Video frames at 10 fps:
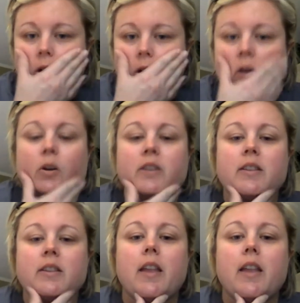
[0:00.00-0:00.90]
aren't
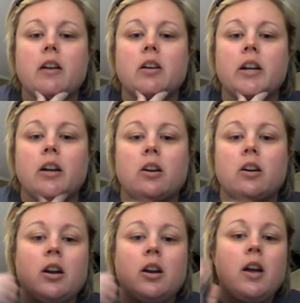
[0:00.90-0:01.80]
worse than they already
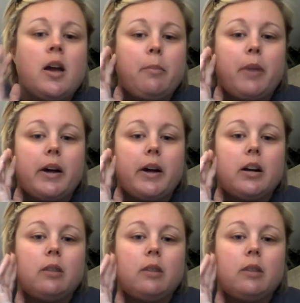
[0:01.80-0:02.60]
are. But